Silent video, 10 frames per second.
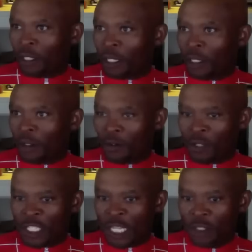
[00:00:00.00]

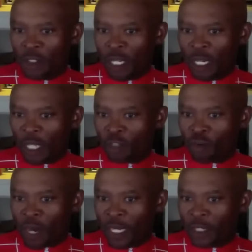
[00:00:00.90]
He's into the
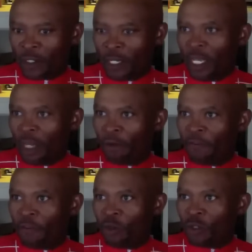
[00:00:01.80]
electronics. He
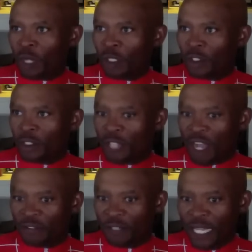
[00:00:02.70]
reviews all this
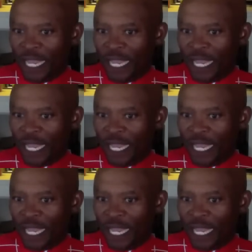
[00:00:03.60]
stuff.